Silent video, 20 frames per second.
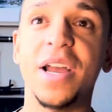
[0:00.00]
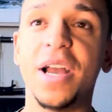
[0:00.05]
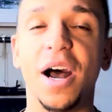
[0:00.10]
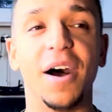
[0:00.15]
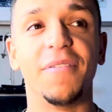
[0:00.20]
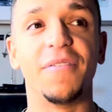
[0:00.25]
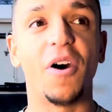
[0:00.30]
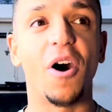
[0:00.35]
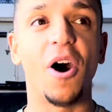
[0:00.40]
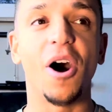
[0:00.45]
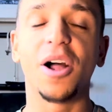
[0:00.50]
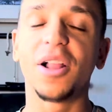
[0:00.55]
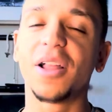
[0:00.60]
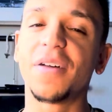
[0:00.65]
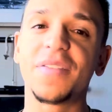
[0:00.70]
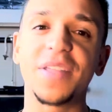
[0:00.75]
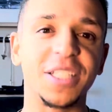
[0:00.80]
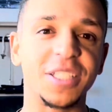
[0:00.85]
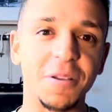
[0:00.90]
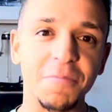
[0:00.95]
of all of
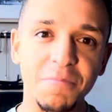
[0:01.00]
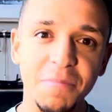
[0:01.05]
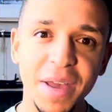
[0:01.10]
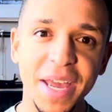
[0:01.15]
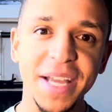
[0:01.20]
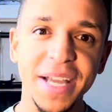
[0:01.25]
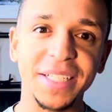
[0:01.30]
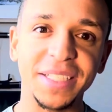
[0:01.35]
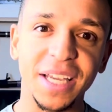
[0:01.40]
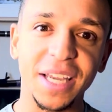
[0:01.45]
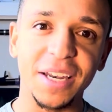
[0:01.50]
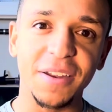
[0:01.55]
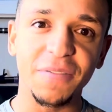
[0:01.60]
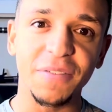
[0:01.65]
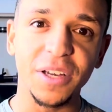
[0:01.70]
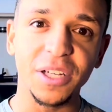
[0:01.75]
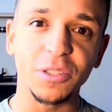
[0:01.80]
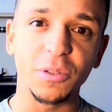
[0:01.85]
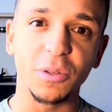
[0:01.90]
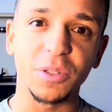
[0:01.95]
these amazing
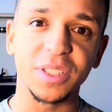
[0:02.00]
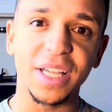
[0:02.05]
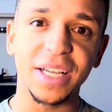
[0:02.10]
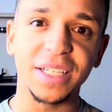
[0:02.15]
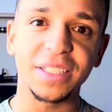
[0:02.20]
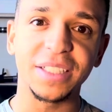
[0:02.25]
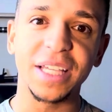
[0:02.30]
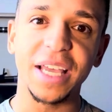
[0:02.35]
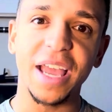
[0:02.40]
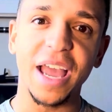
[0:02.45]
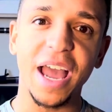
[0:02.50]
individuals that say,